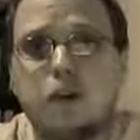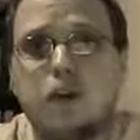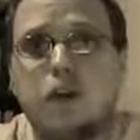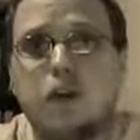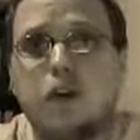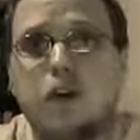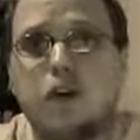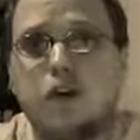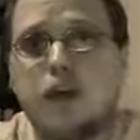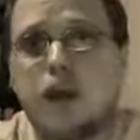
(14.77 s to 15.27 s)

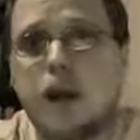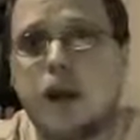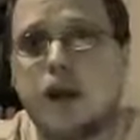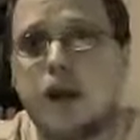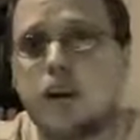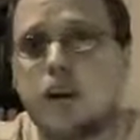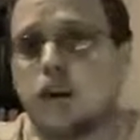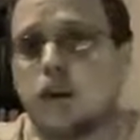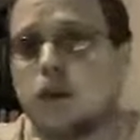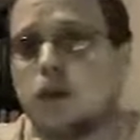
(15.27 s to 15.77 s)
Peter
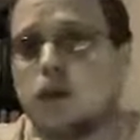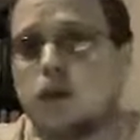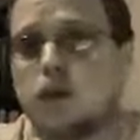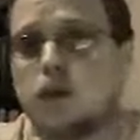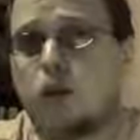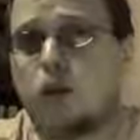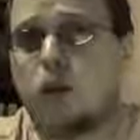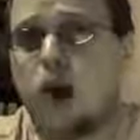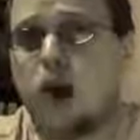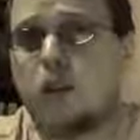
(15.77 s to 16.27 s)
United Church of
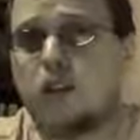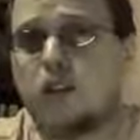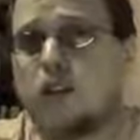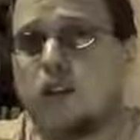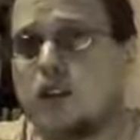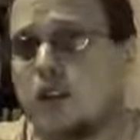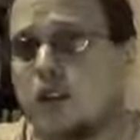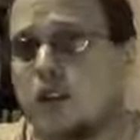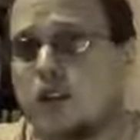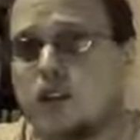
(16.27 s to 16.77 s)
Christ
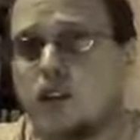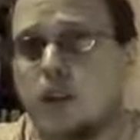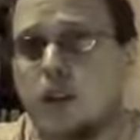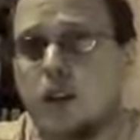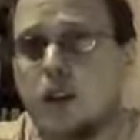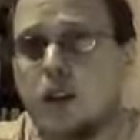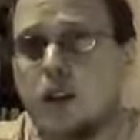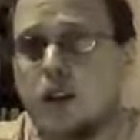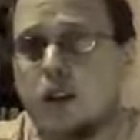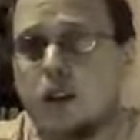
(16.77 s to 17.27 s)
in
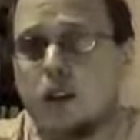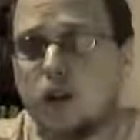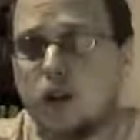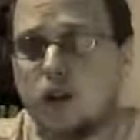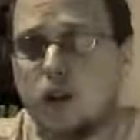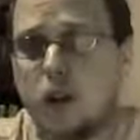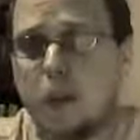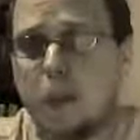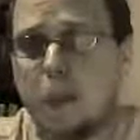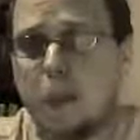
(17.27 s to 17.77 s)
Centralia,
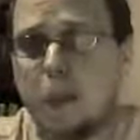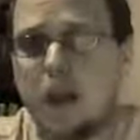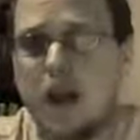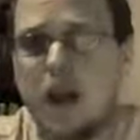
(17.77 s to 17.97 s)
Illinois.